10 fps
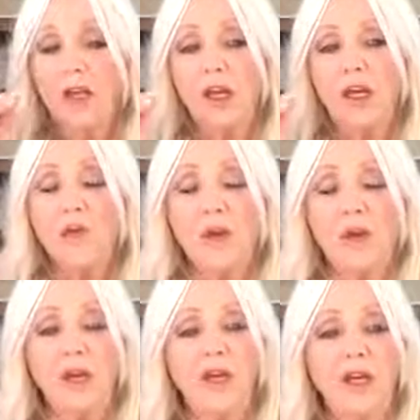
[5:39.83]
is when
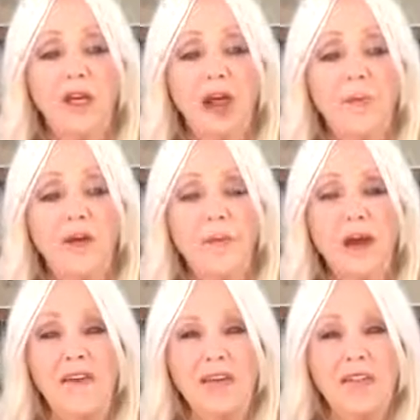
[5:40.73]
you're really happy,
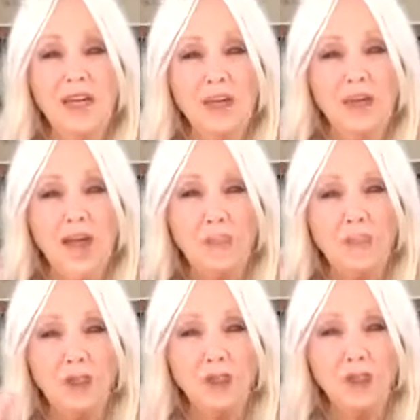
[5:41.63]
manifestation
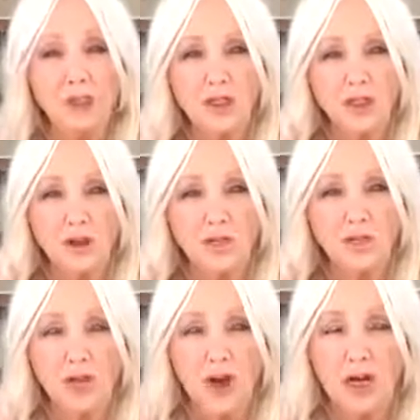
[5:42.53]
happens so
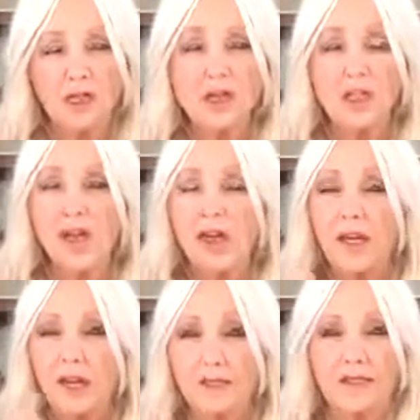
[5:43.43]
fast, like
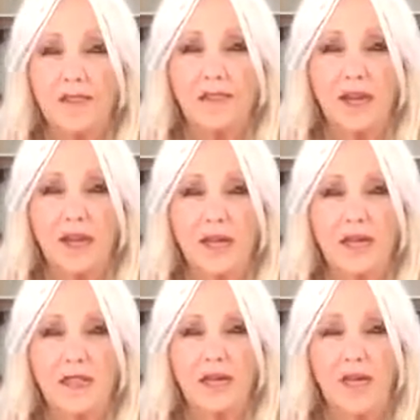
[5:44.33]

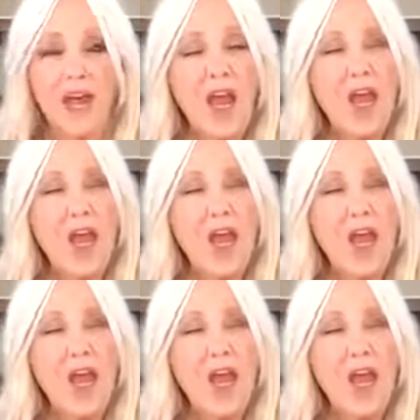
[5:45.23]
instantaneously.